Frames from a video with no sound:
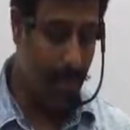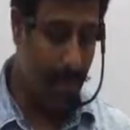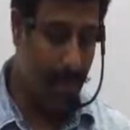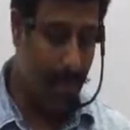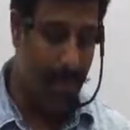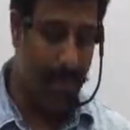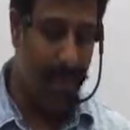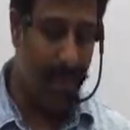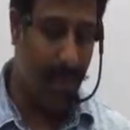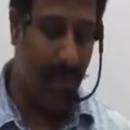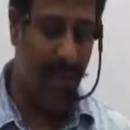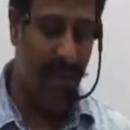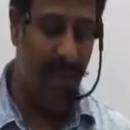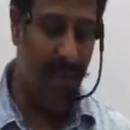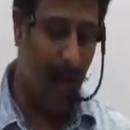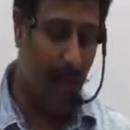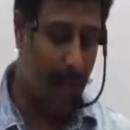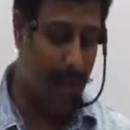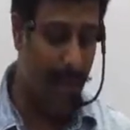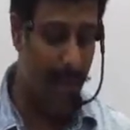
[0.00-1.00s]
Method
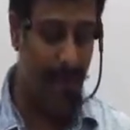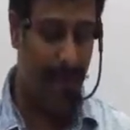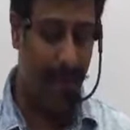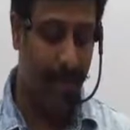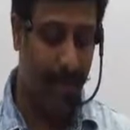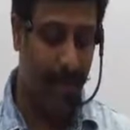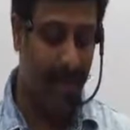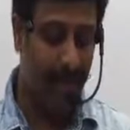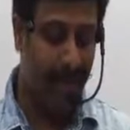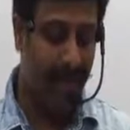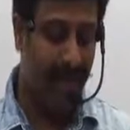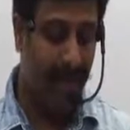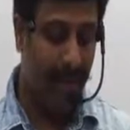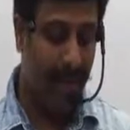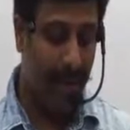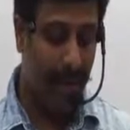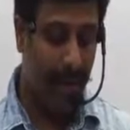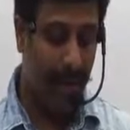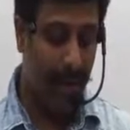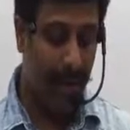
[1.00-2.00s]
of lottery.
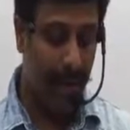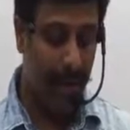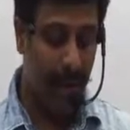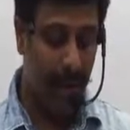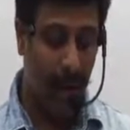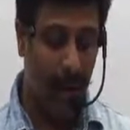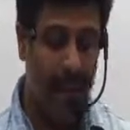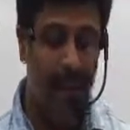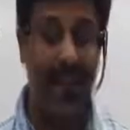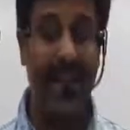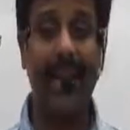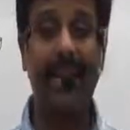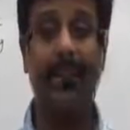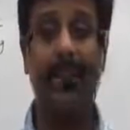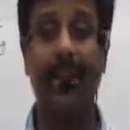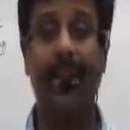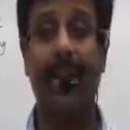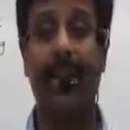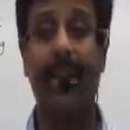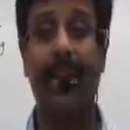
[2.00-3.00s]
I already
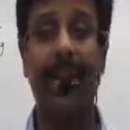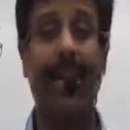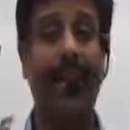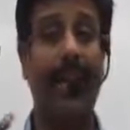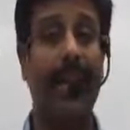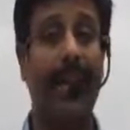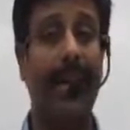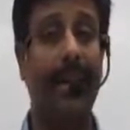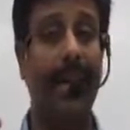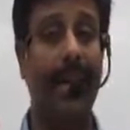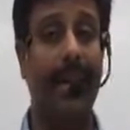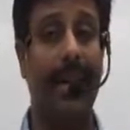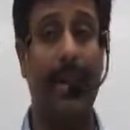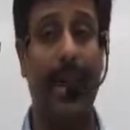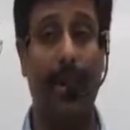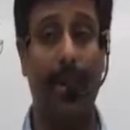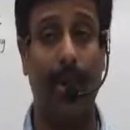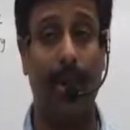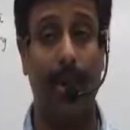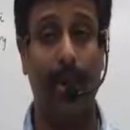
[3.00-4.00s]
explained you that container
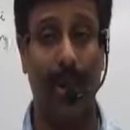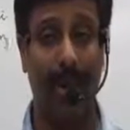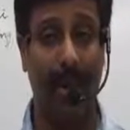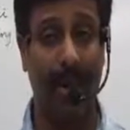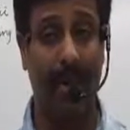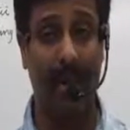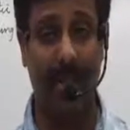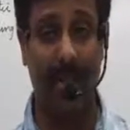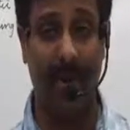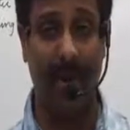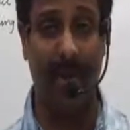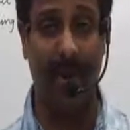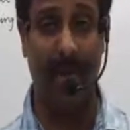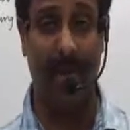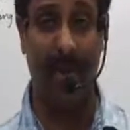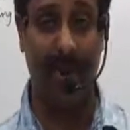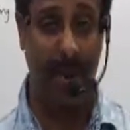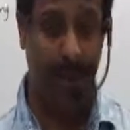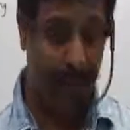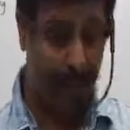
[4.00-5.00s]
how to do it, method of
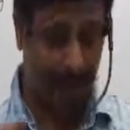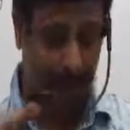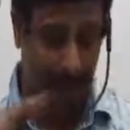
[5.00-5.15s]
lottery.